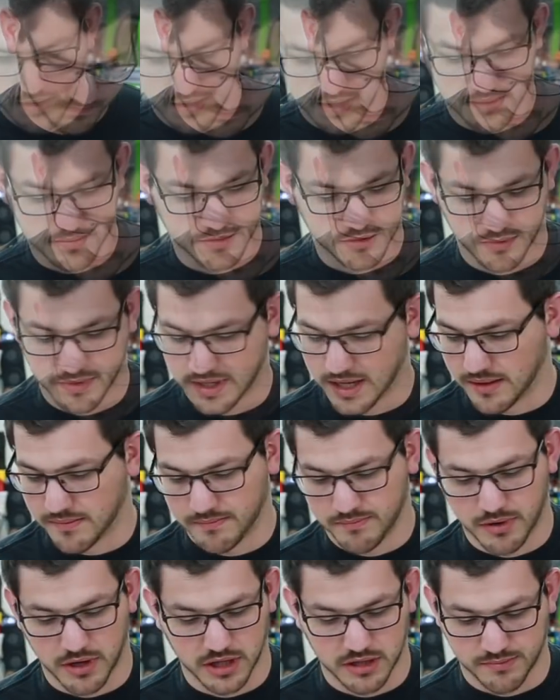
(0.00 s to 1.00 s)
Yep, so we
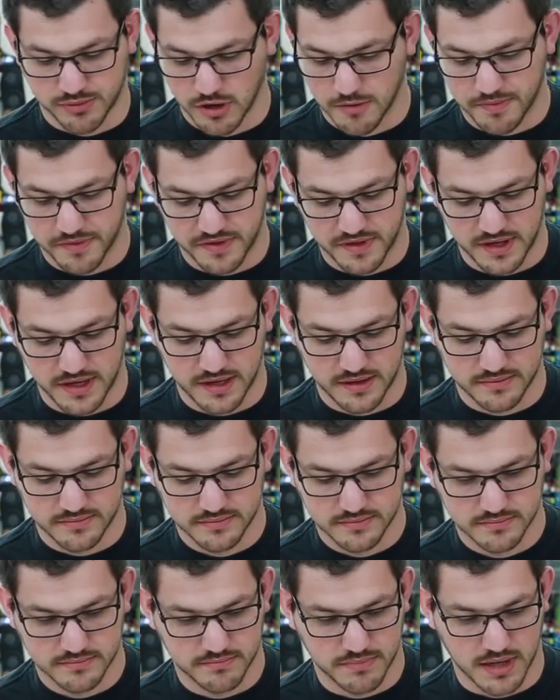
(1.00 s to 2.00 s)
got polypropylene
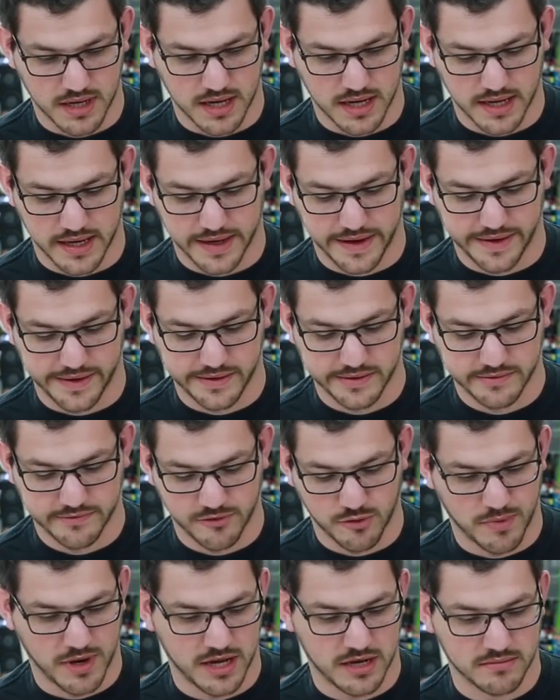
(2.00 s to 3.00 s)
by
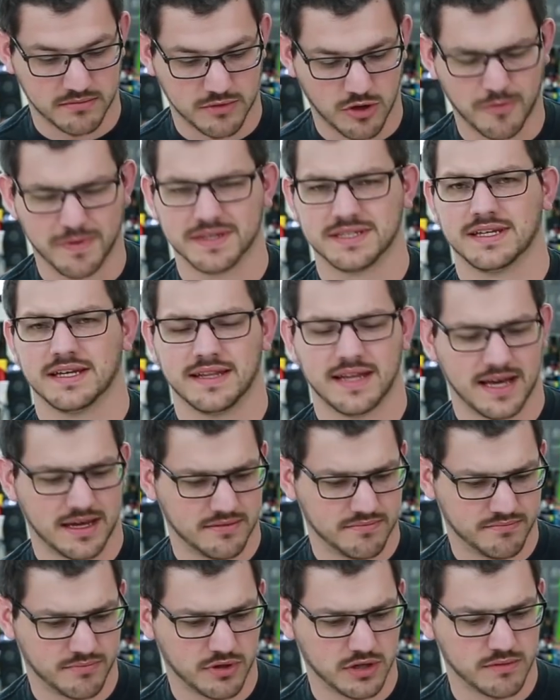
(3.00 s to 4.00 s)
Verbatim, I hope I said
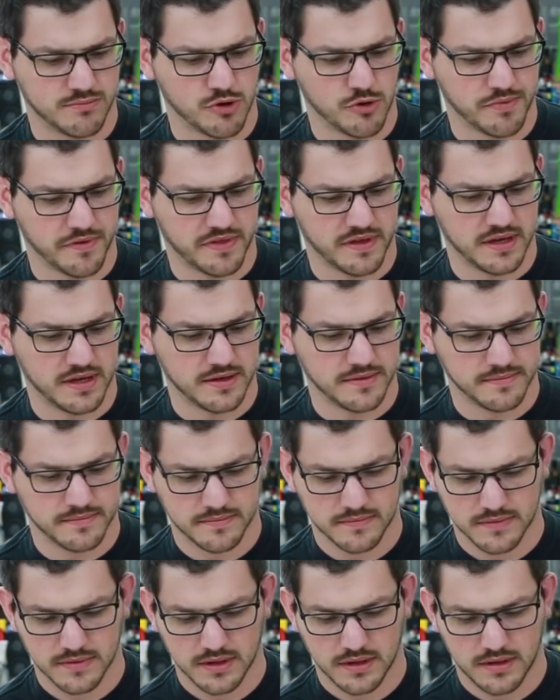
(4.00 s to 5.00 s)
that, polypropylene.
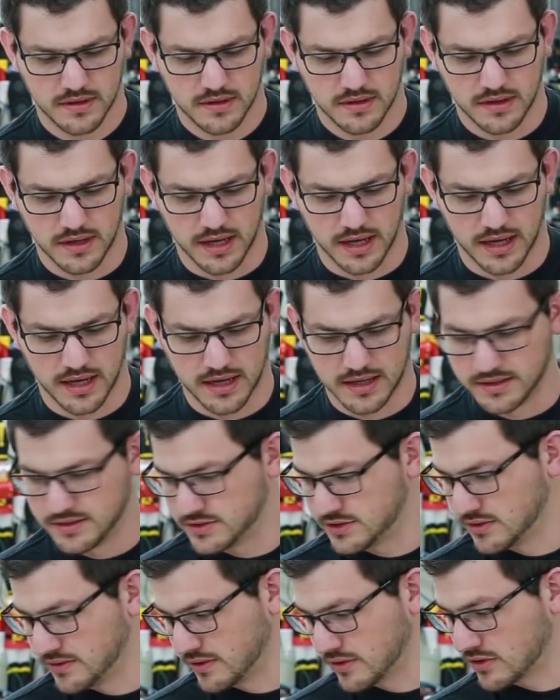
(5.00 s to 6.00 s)

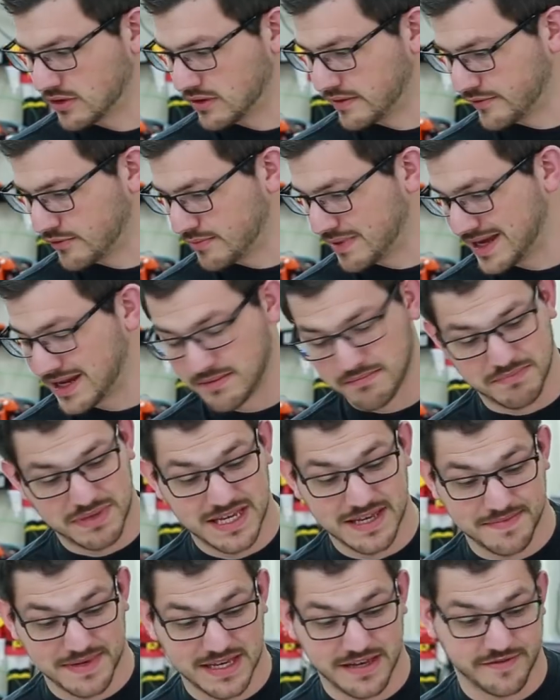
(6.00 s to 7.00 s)
And so they're calling it Verbatim
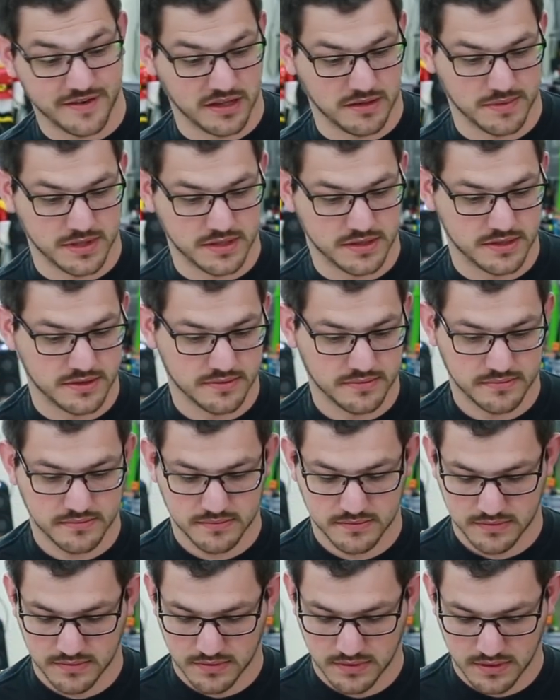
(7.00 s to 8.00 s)
PP filament.
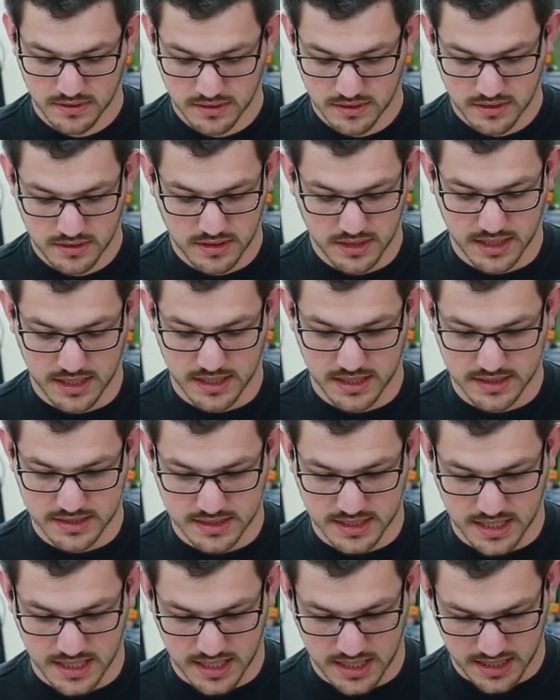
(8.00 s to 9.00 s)
And it
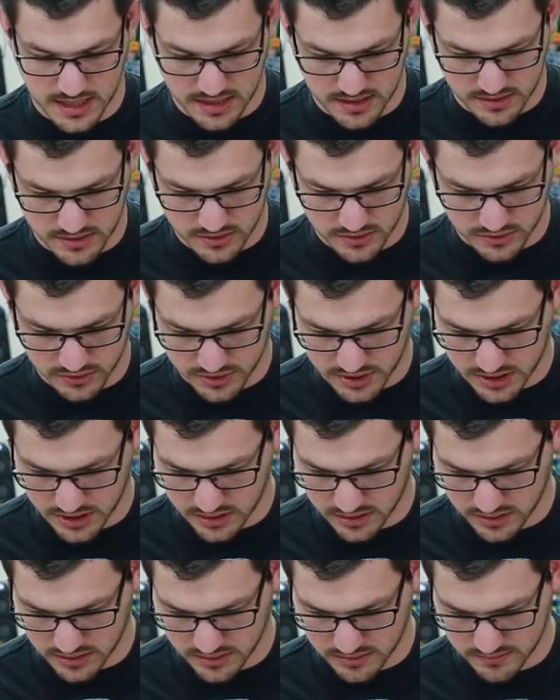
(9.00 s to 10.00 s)
is a
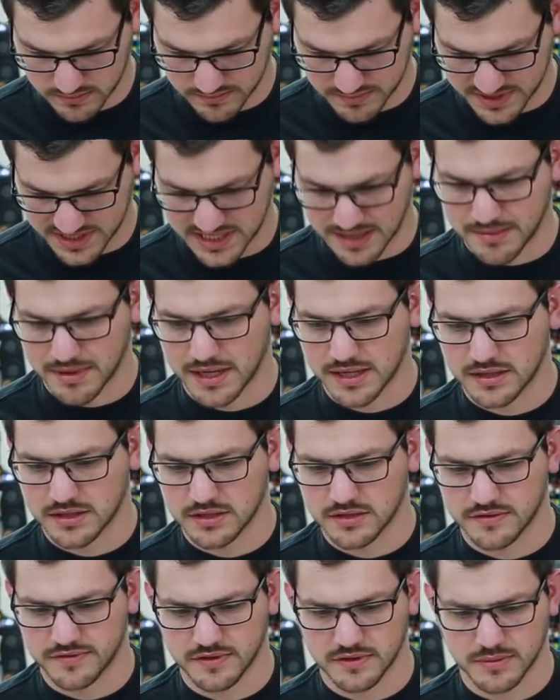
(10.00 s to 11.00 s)
clear,
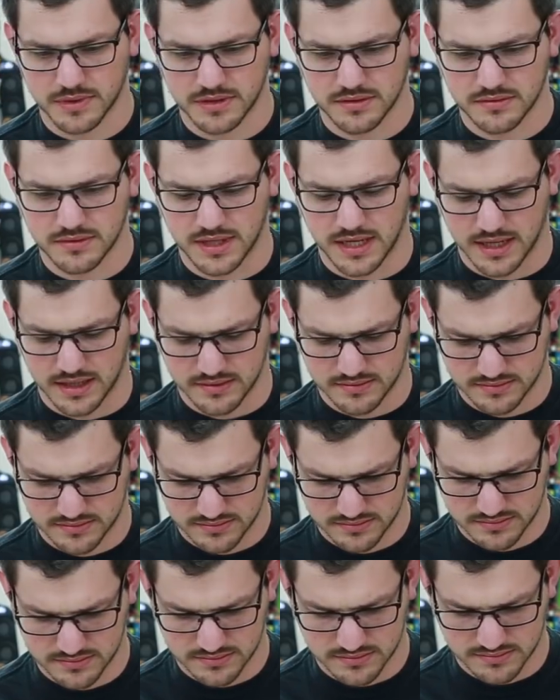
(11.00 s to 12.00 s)
semi-clear filament? Yeah,
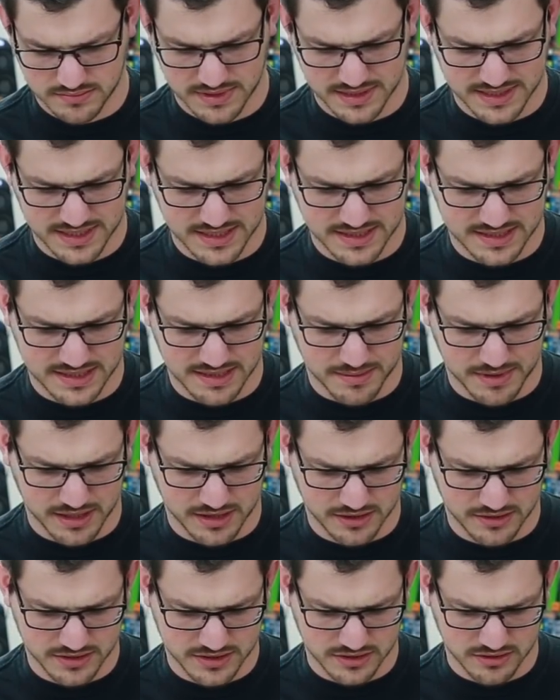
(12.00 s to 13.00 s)
let's say
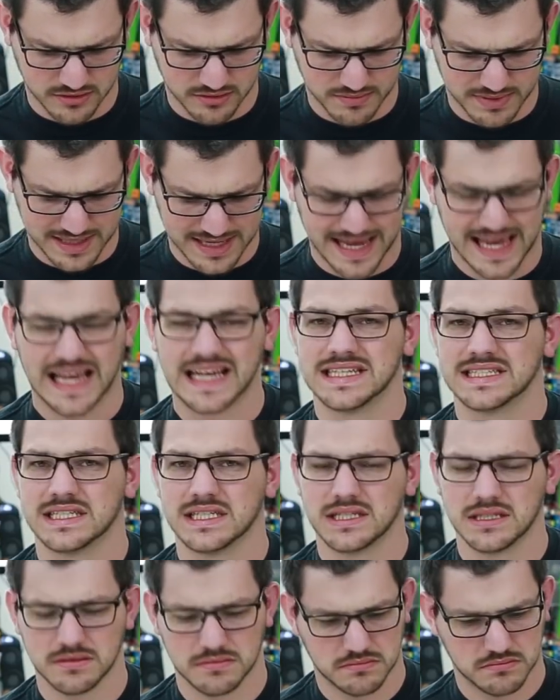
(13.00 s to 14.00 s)
semi-clear. It's a little bit
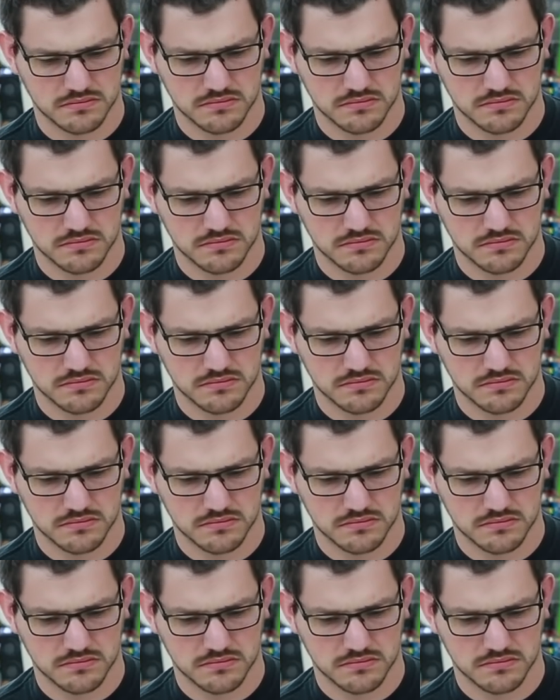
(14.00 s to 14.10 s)
hazy